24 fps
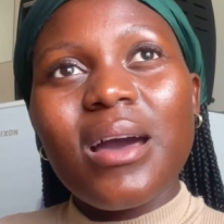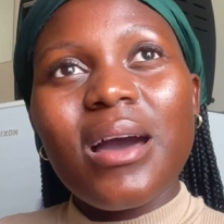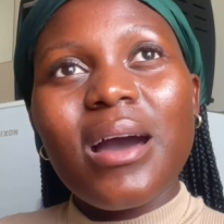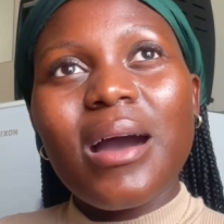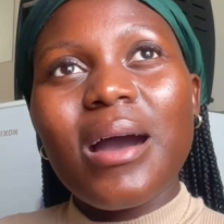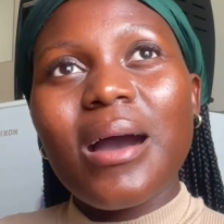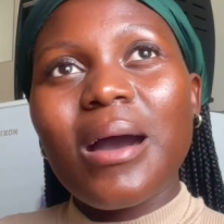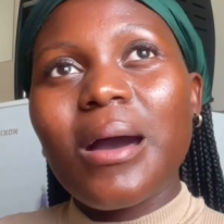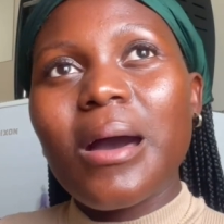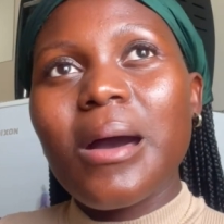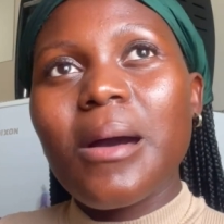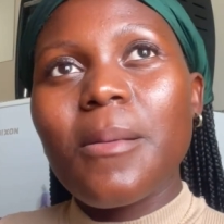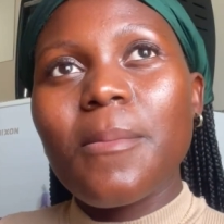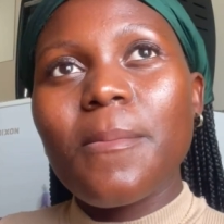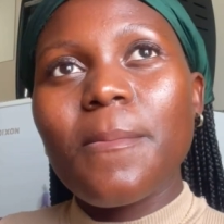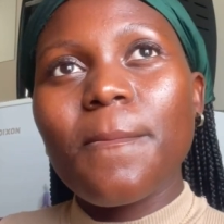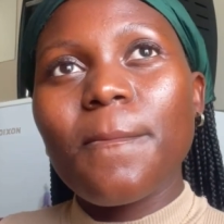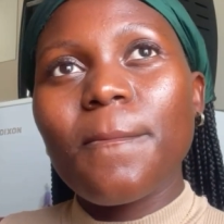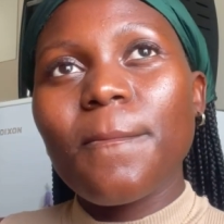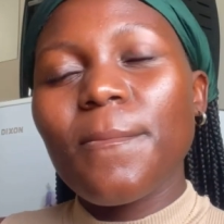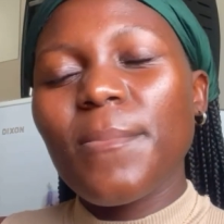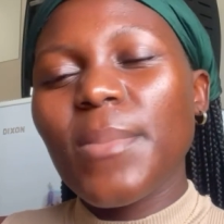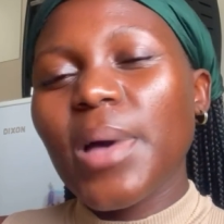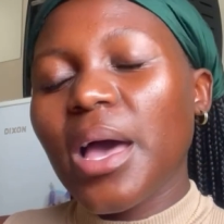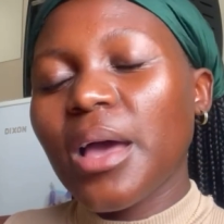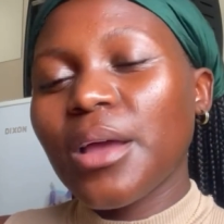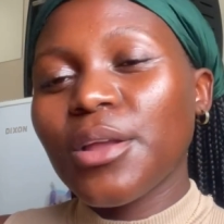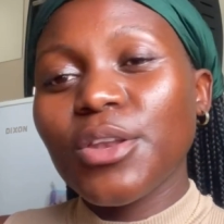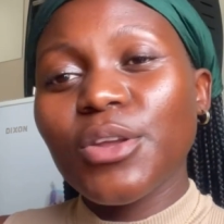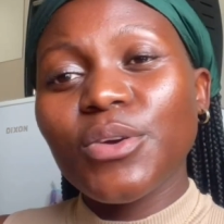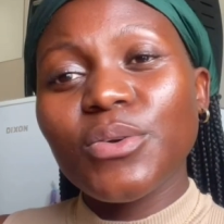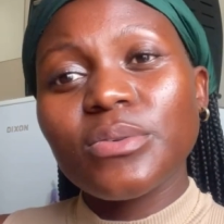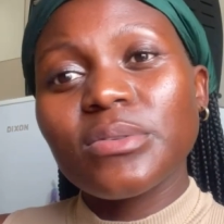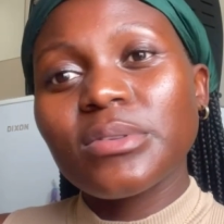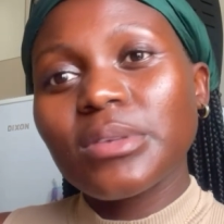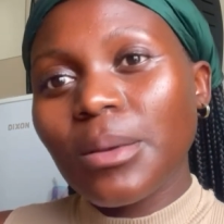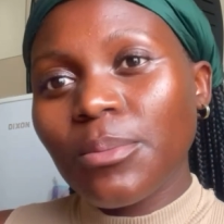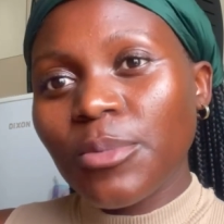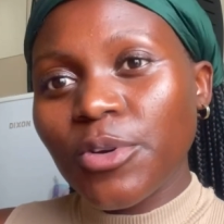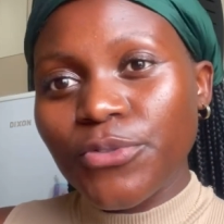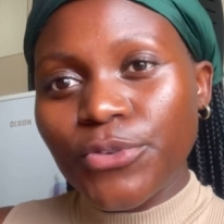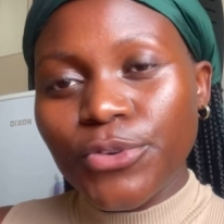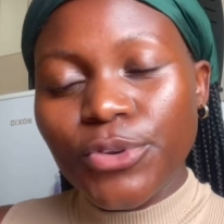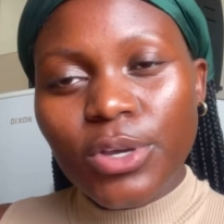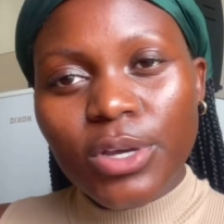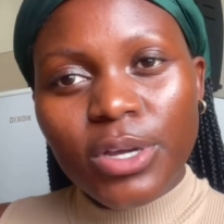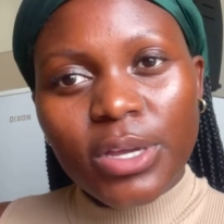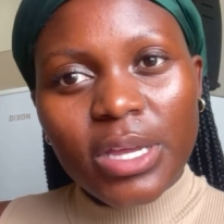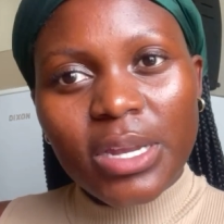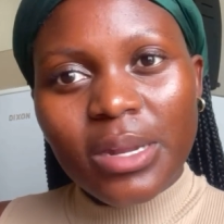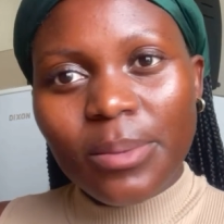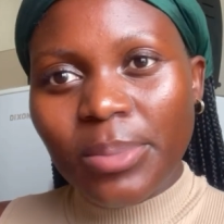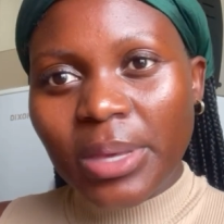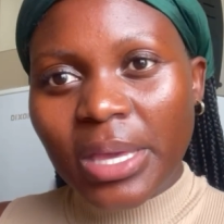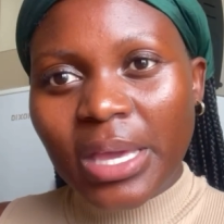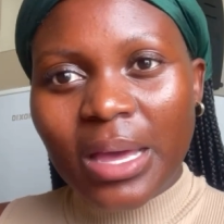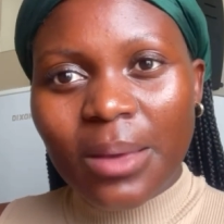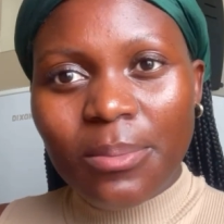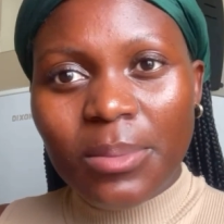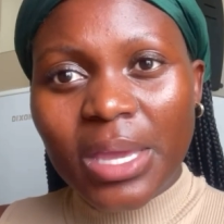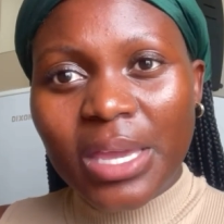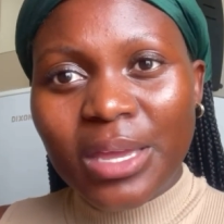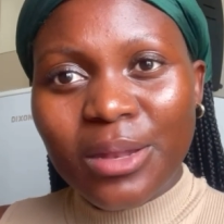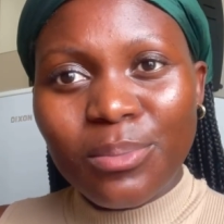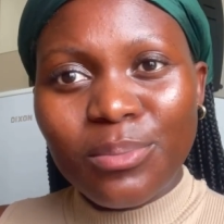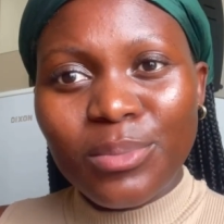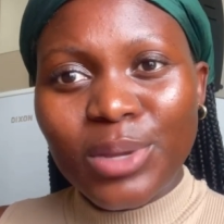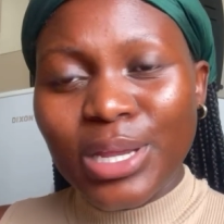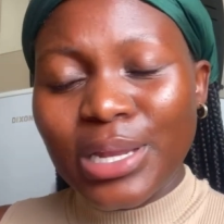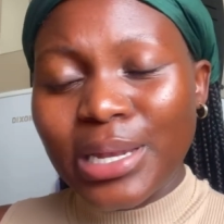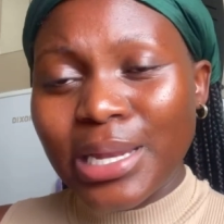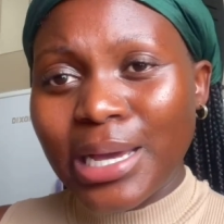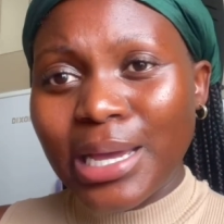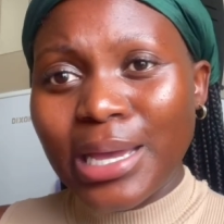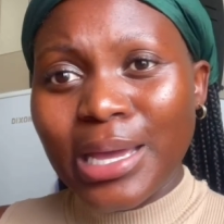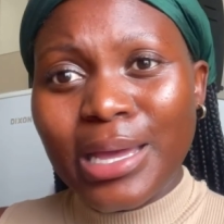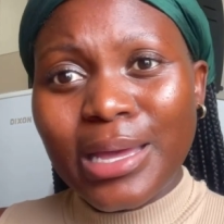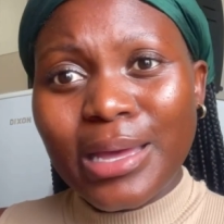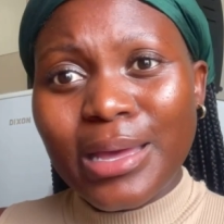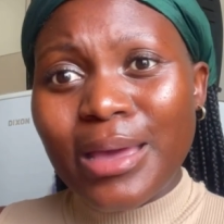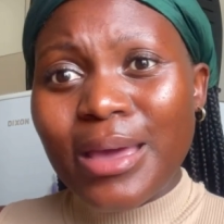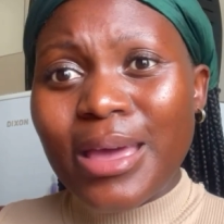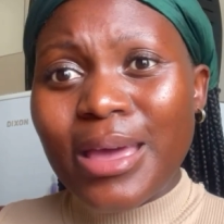I know some of you are gonna be coming at me like,